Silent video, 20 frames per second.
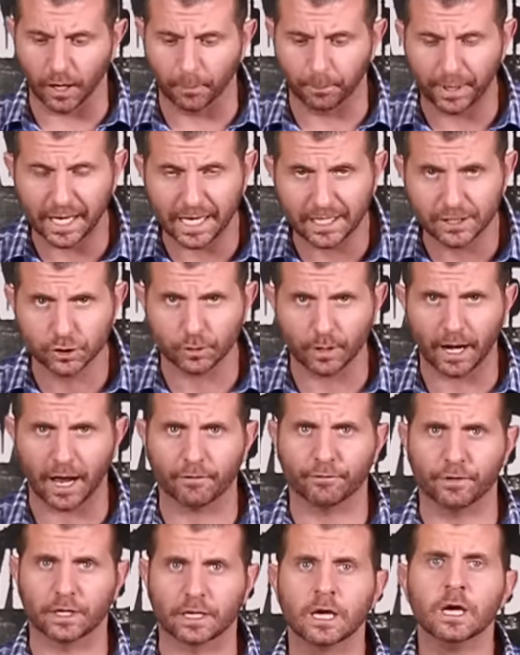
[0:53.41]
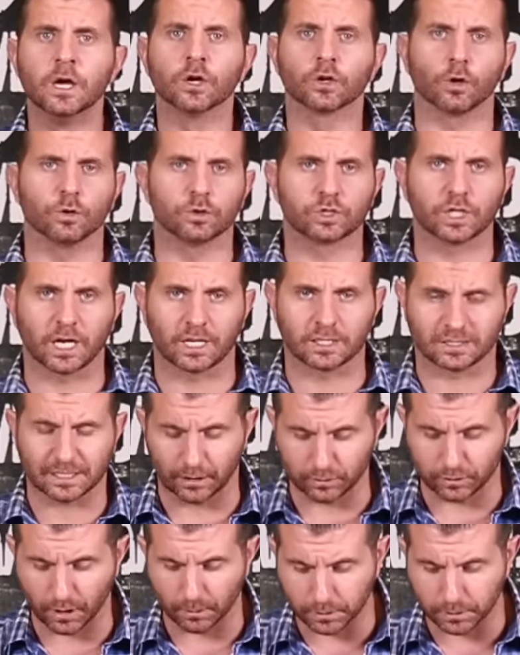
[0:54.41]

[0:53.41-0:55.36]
paid traffic, go check us out,